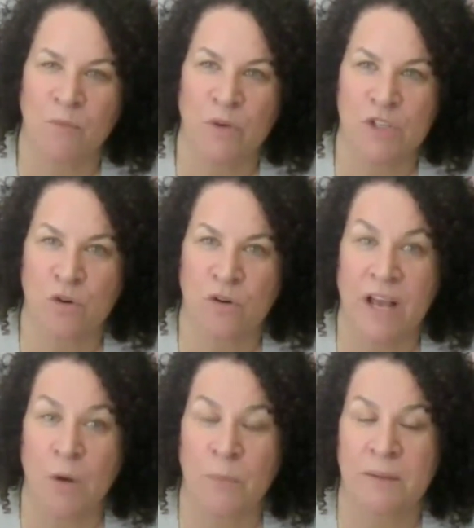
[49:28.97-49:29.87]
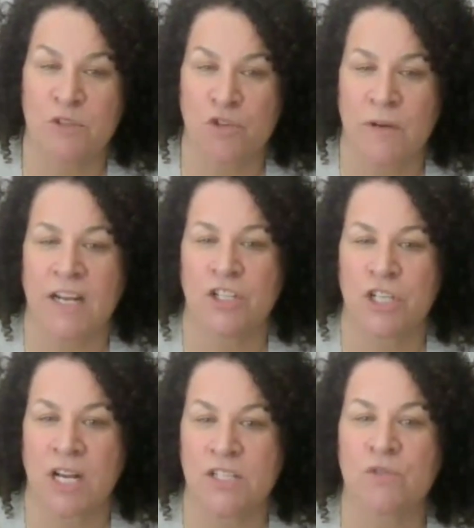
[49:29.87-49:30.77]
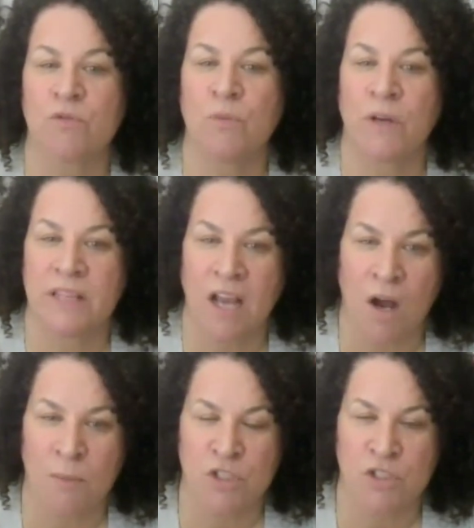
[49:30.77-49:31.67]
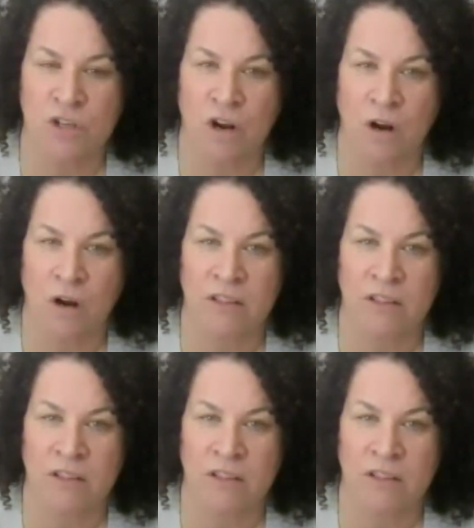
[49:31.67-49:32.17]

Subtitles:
We sort of help them strategize through what the options are